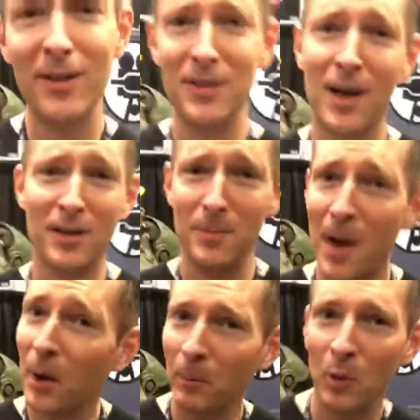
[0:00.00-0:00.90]
is Dr.
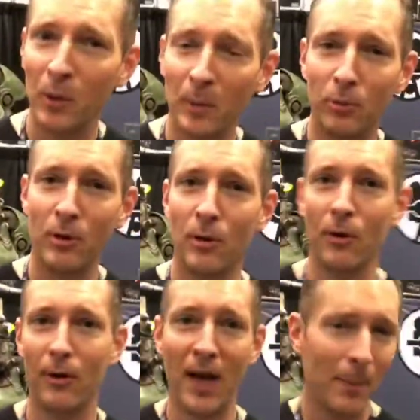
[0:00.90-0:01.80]
Malcolm going on
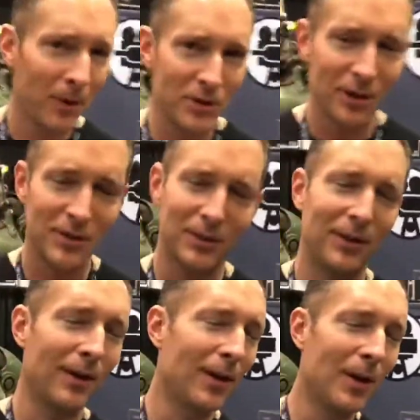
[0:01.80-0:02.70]
pre-order? How much is it?
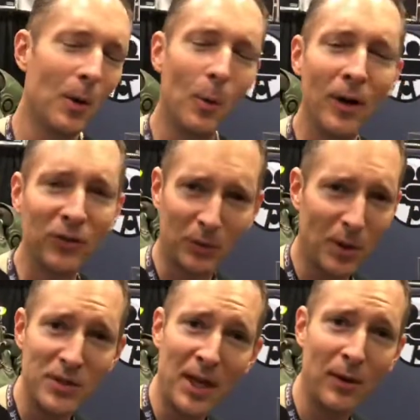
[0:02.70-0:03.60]
When is the
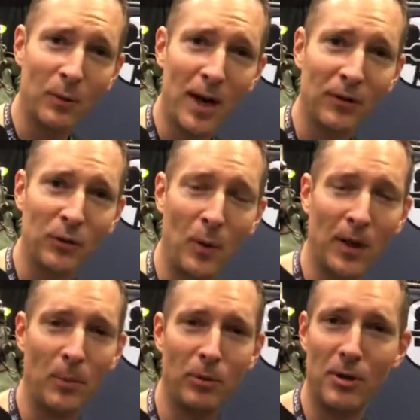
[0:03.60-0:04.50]
Rotunda Rex going
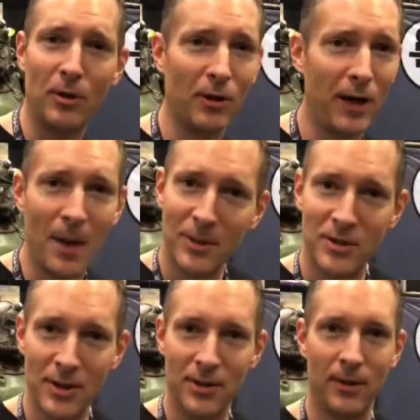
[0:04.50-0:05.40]
on pre-order? How
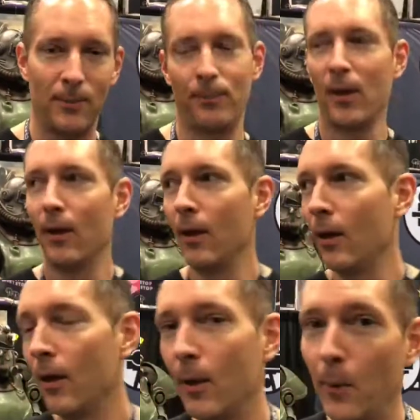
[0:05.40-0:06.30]
much is it?
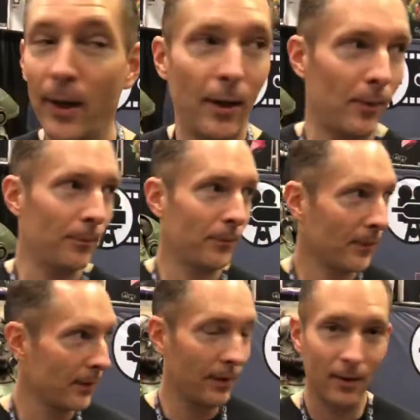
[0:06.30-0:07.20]
Well, i
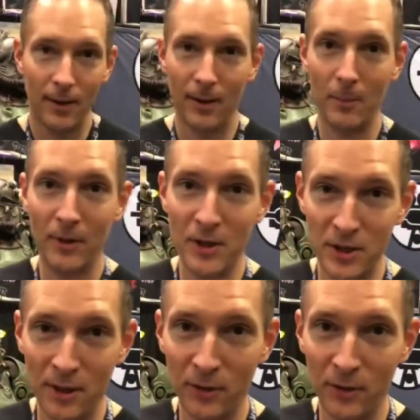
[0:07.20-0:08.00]
am gonna let you in a